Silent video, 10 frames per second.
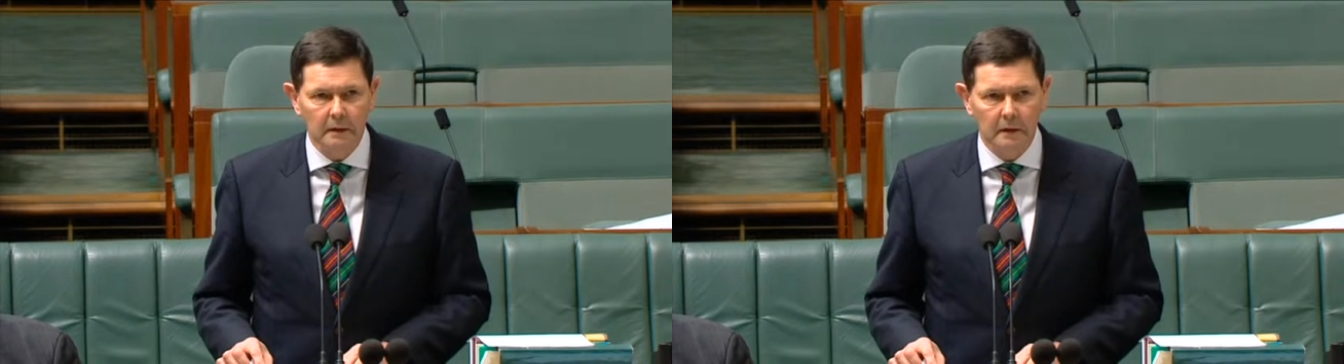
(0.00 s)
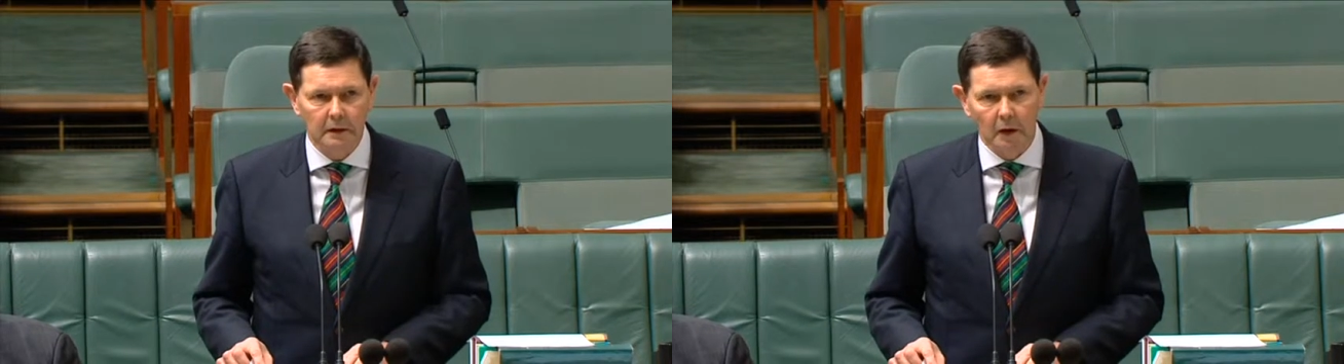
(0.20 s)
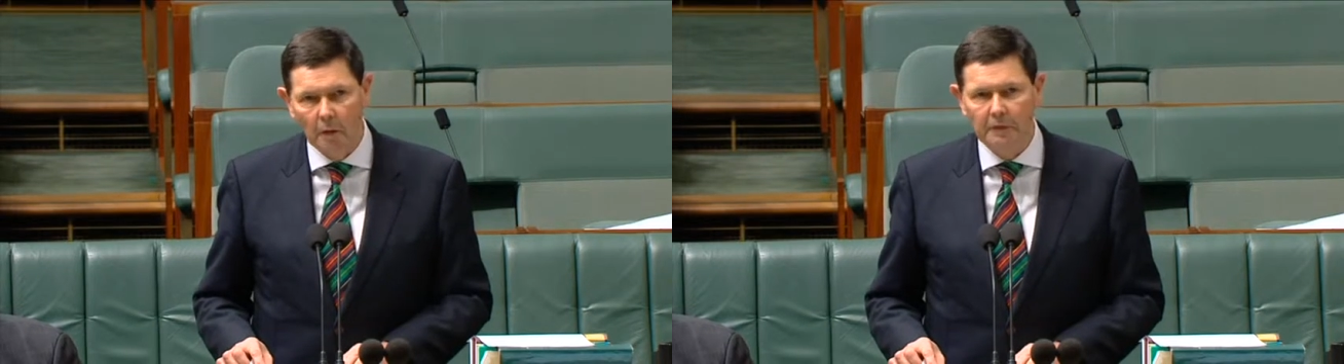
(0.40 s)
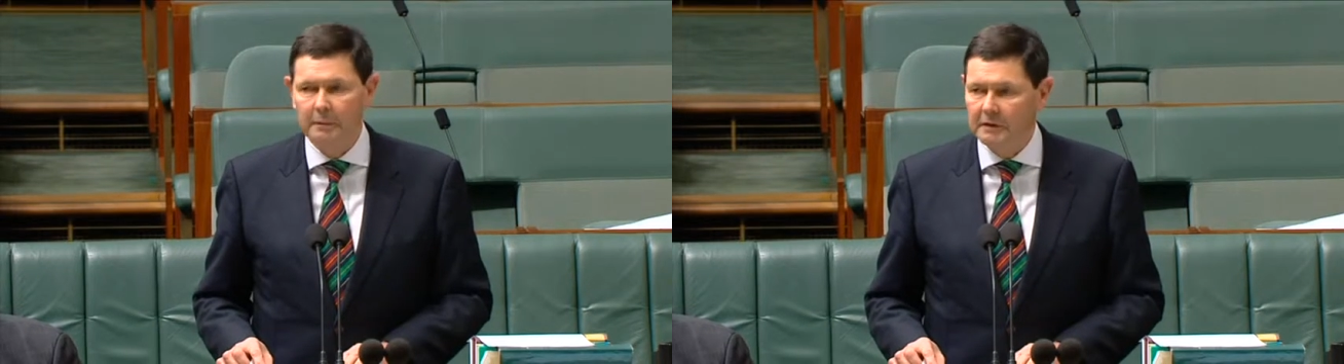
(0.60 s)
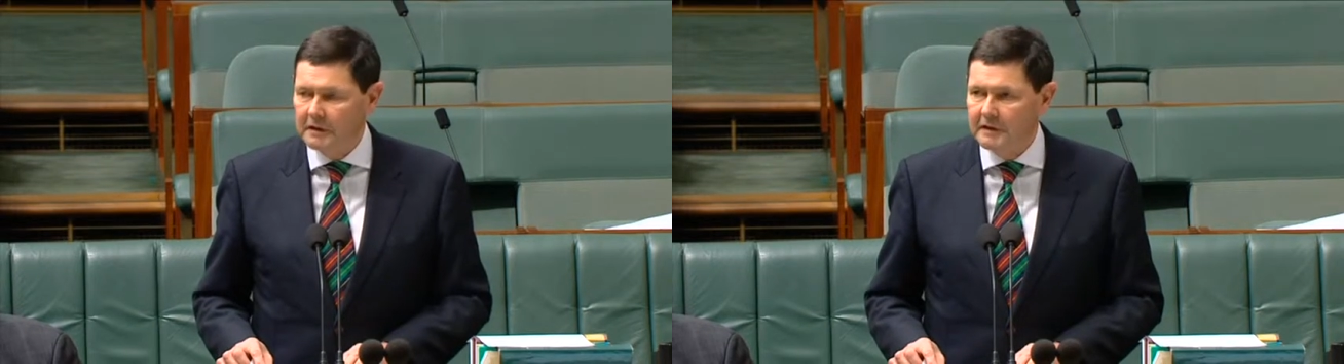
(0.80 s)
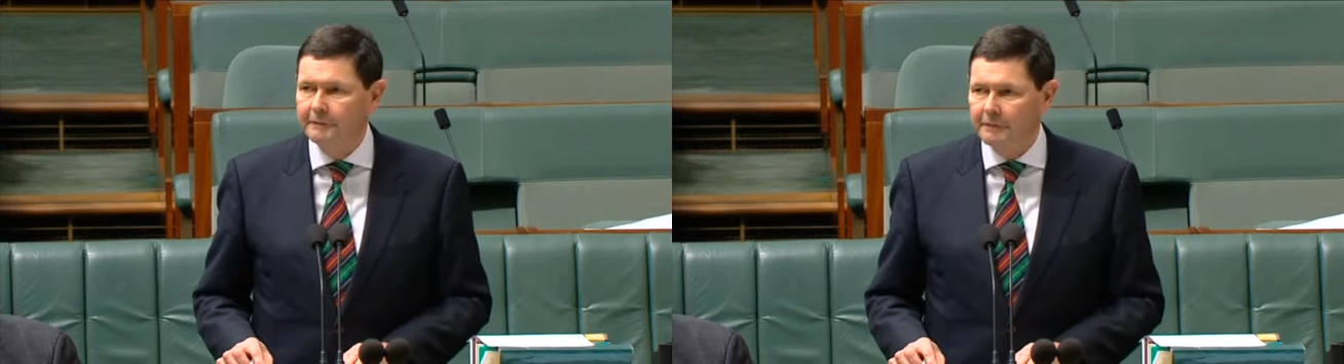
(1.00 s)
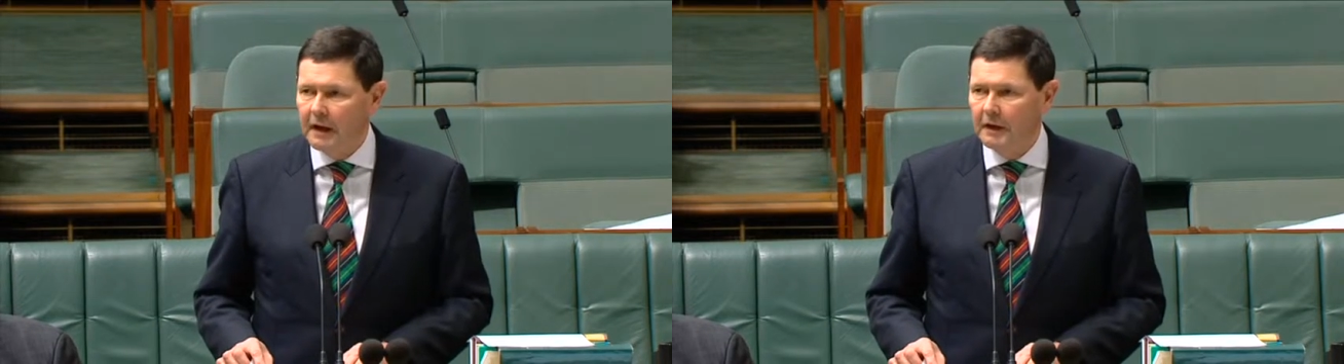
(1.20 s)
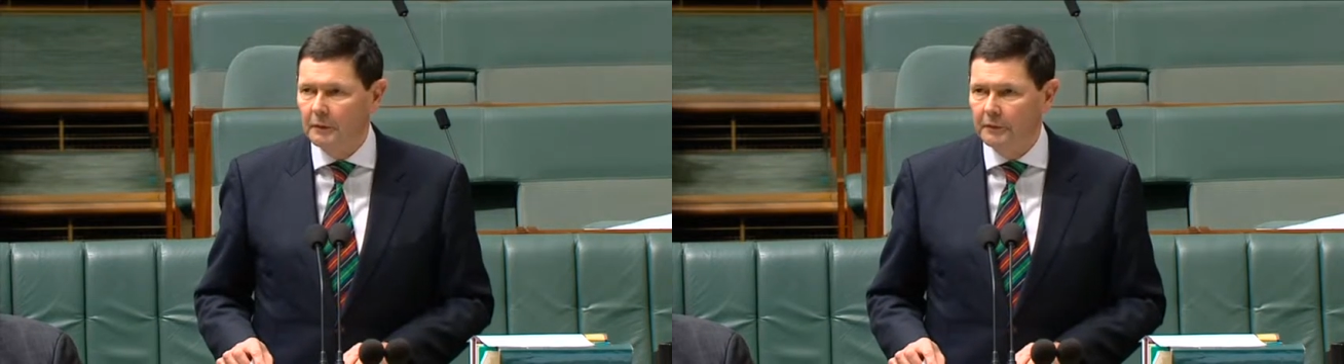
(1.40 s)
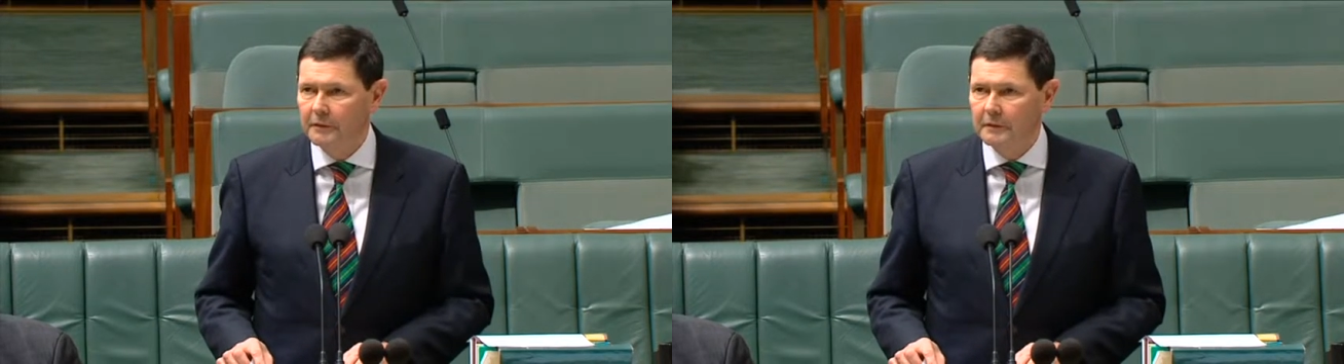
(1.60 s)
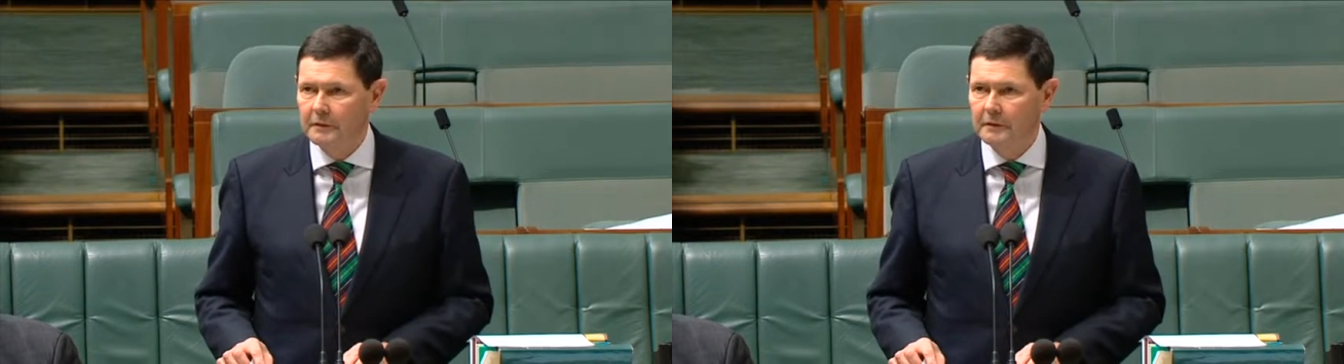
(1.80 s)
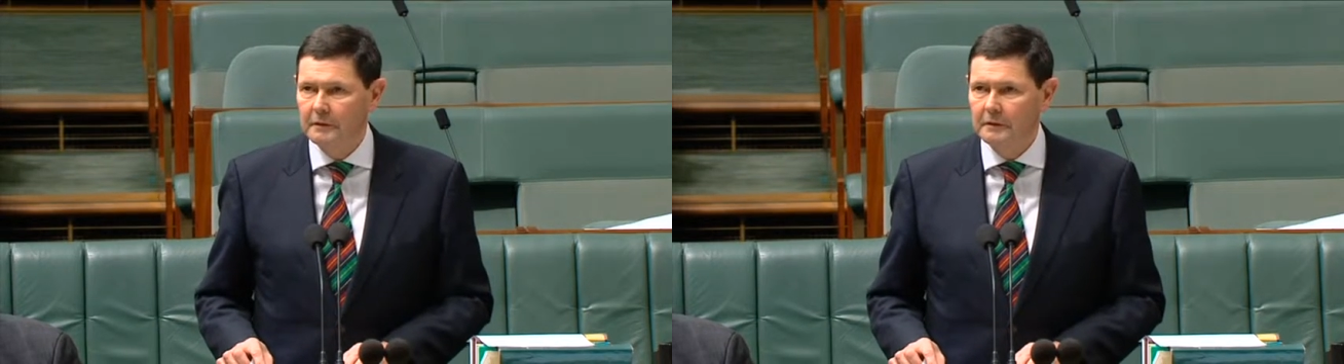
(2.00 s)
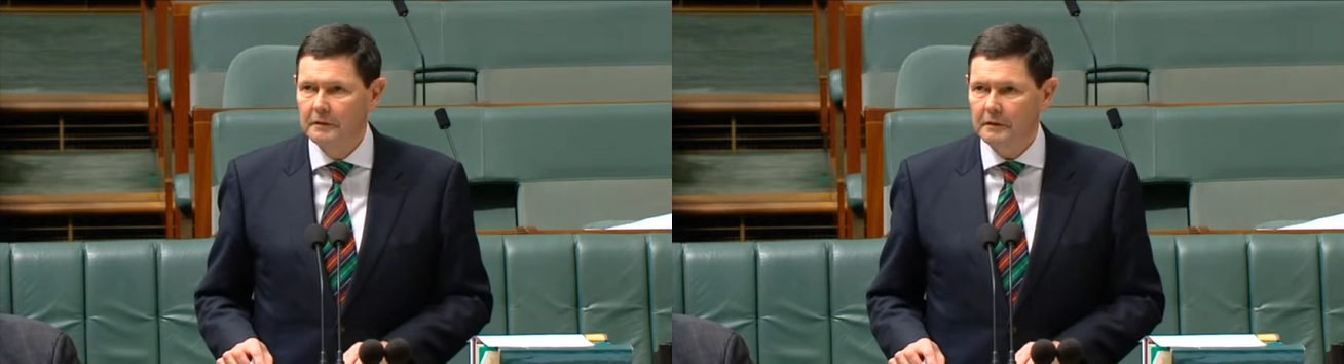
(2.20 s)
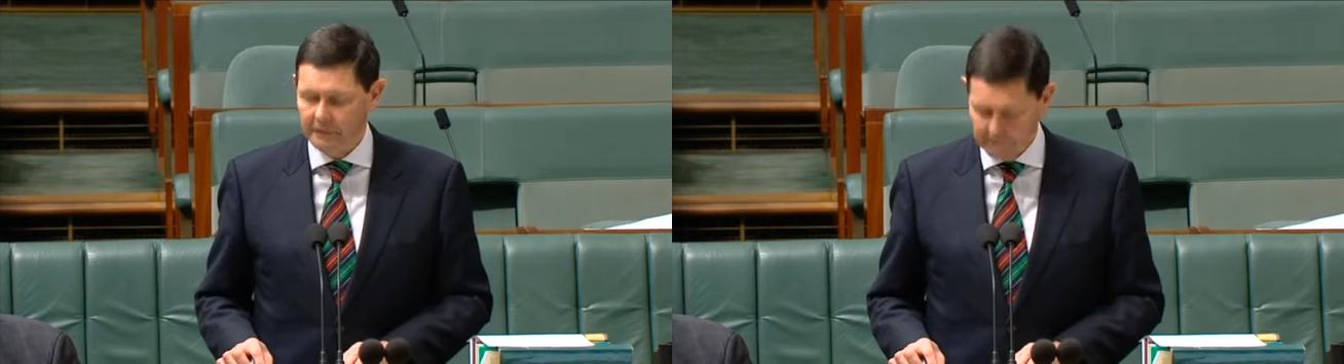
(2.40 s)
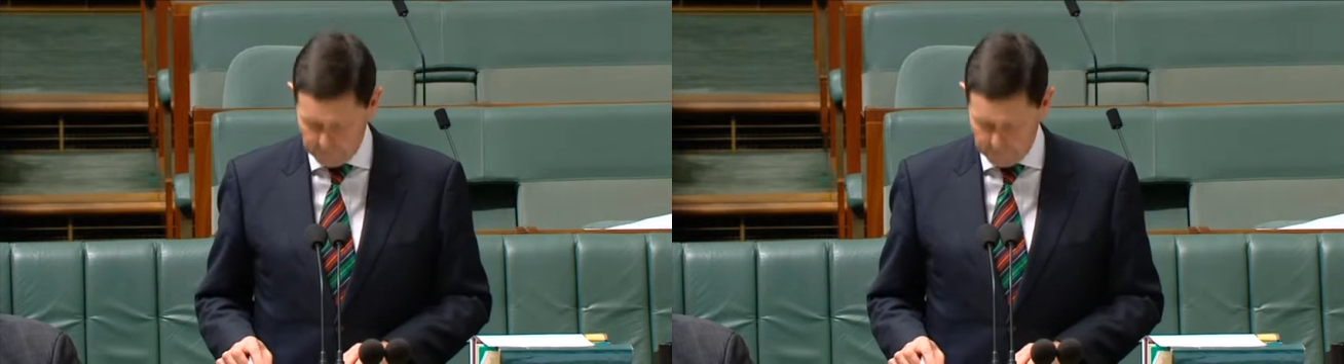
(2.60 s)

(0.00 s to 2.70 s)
It ultimately failed this